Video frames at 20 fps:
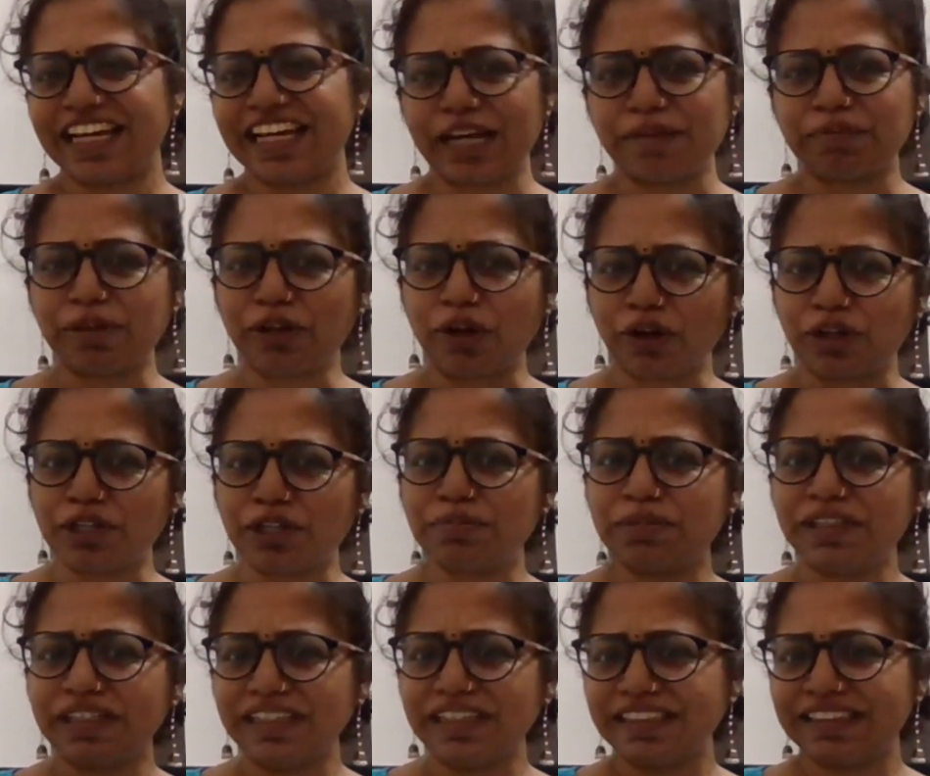Am I
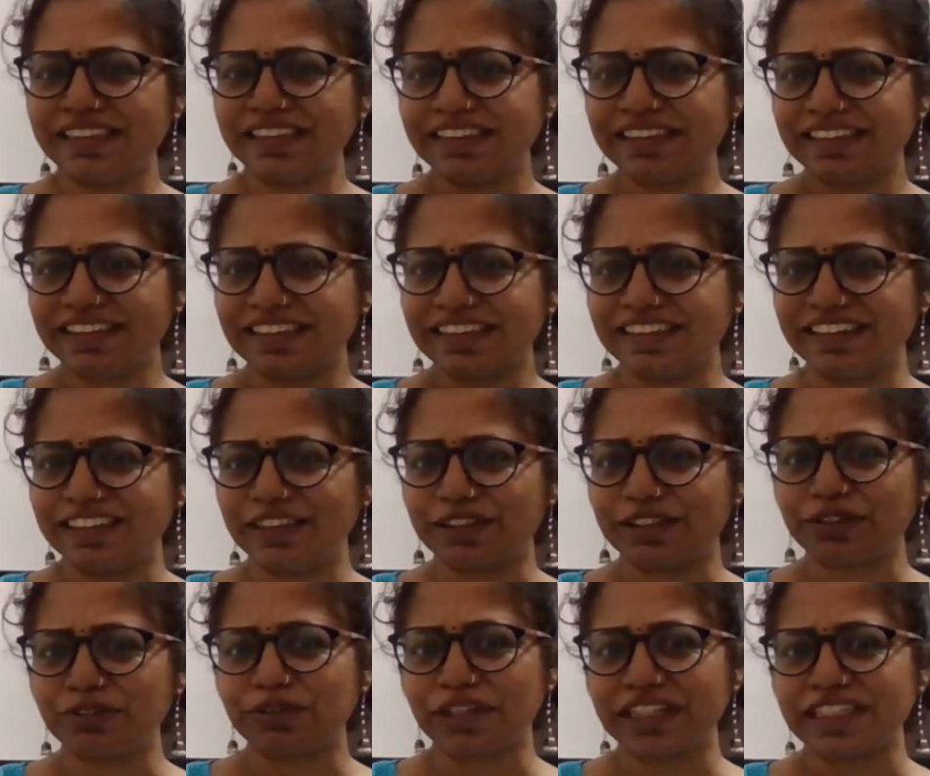audible?
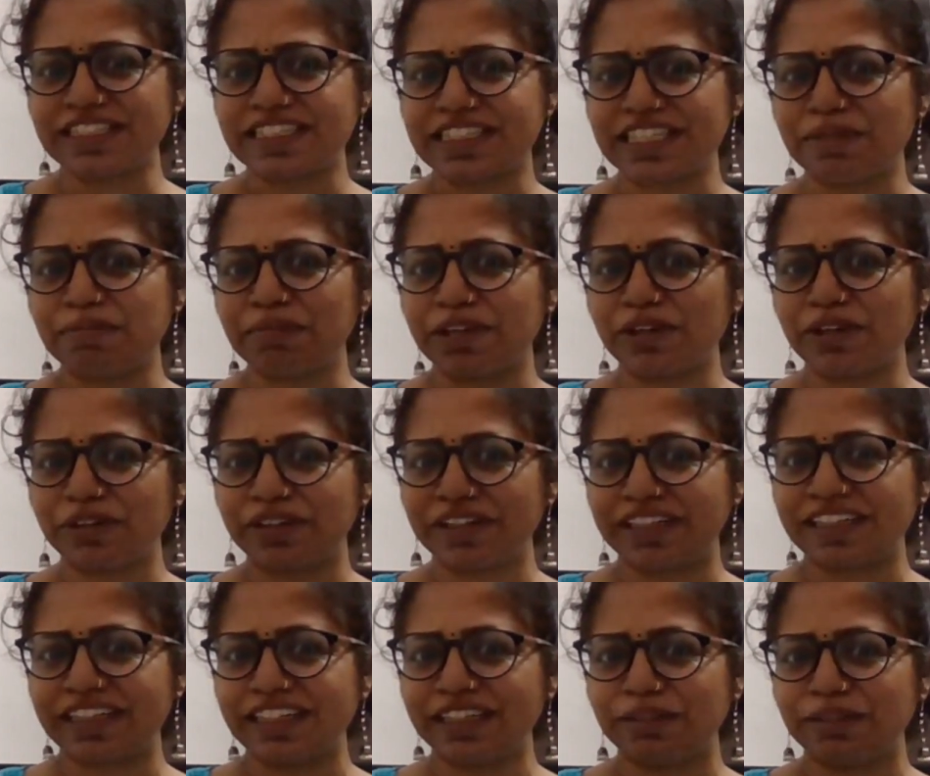You can see me
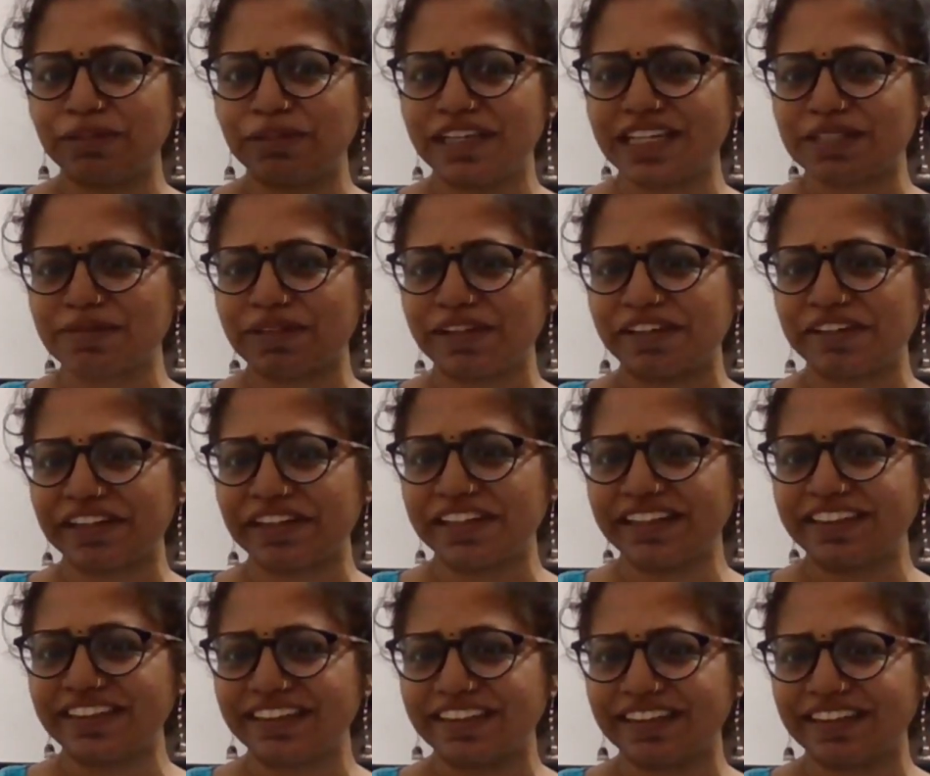and hear me as well,
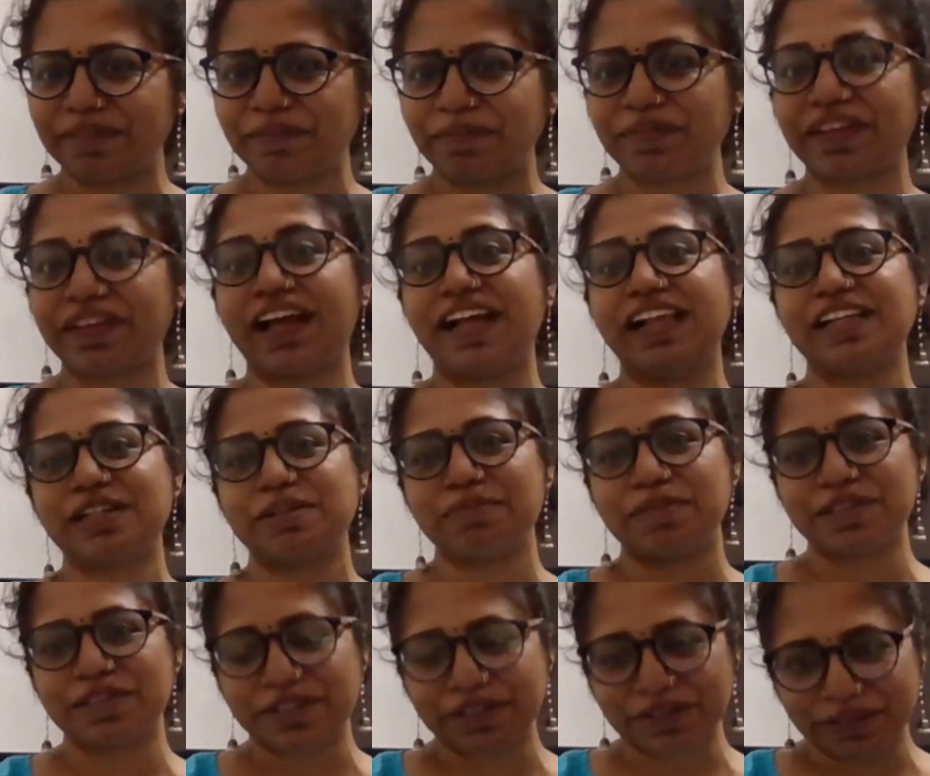right? Yeah.
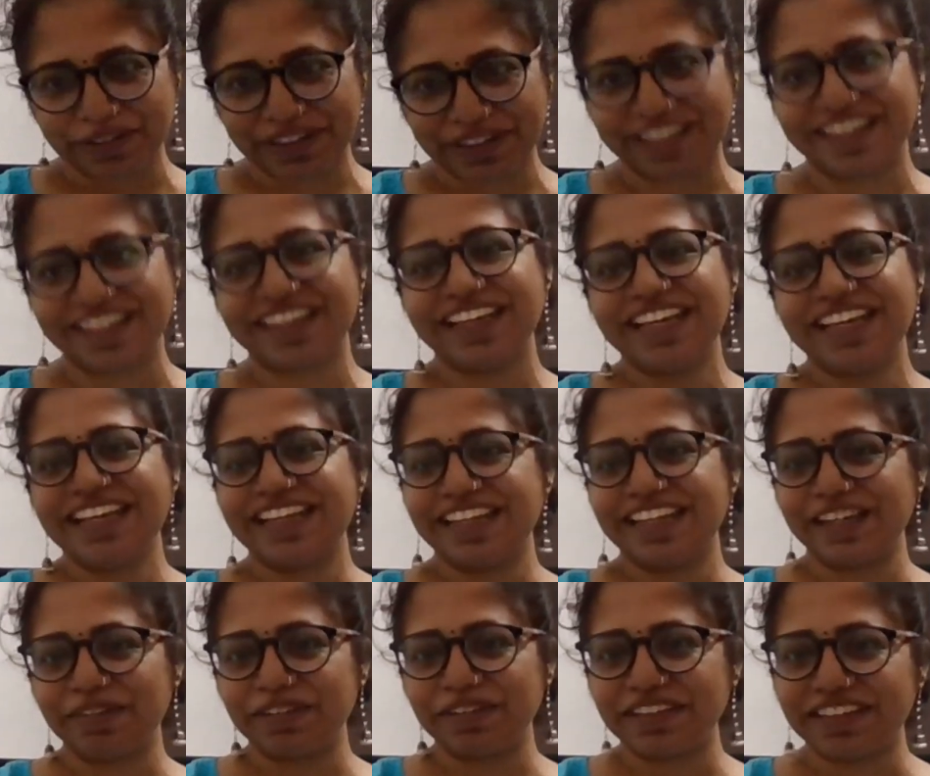Alchemist. Okay.
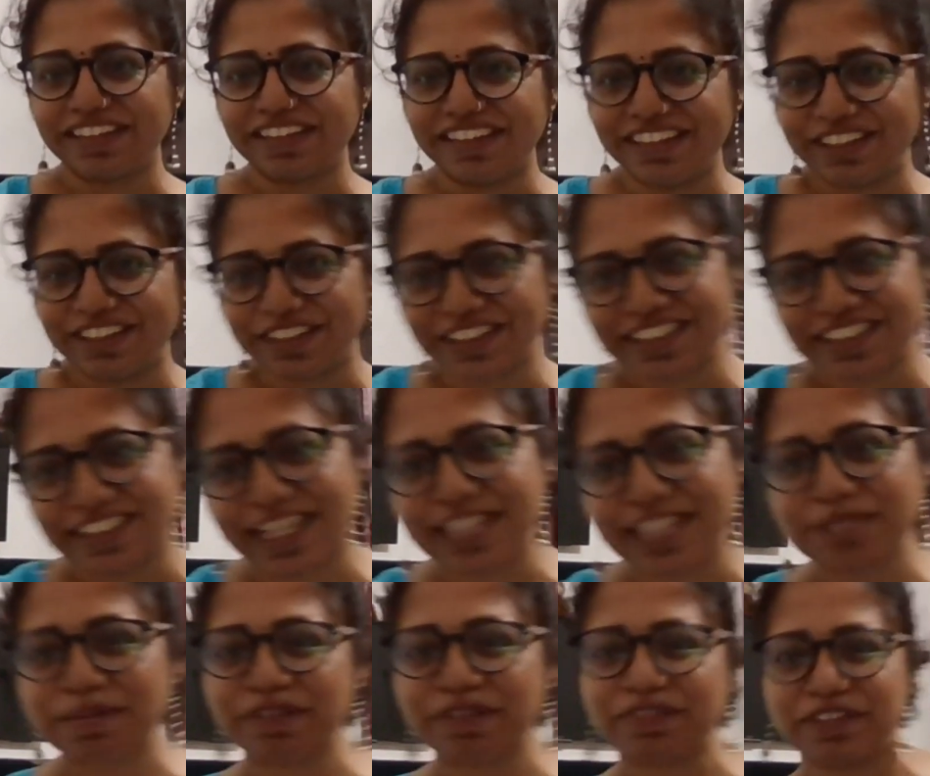Yeah, even
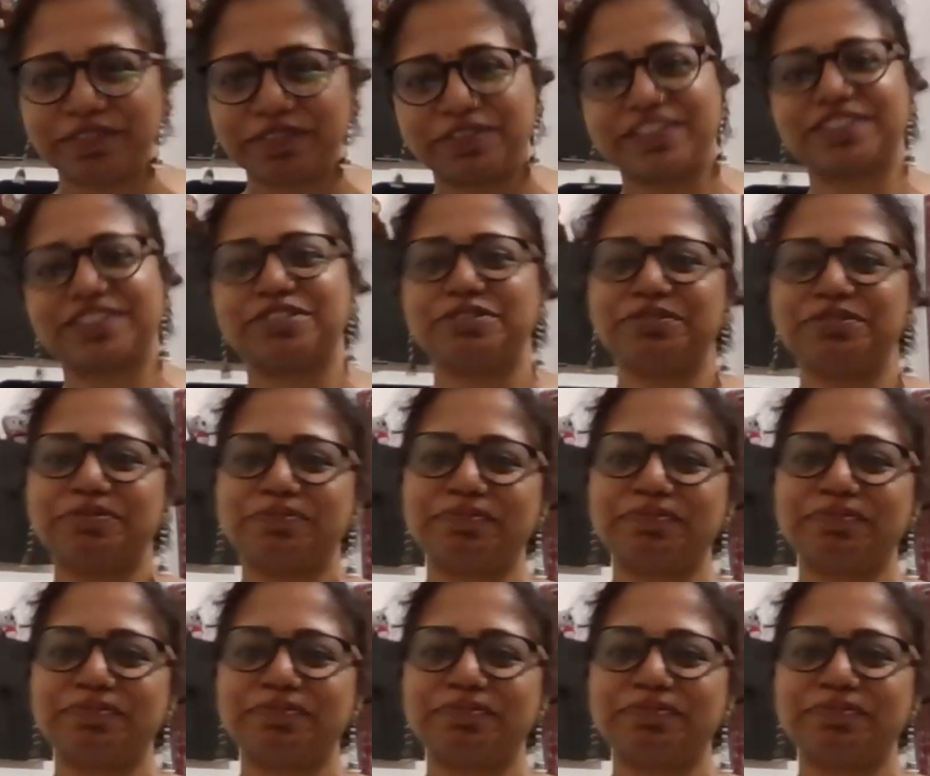that's my favorite too.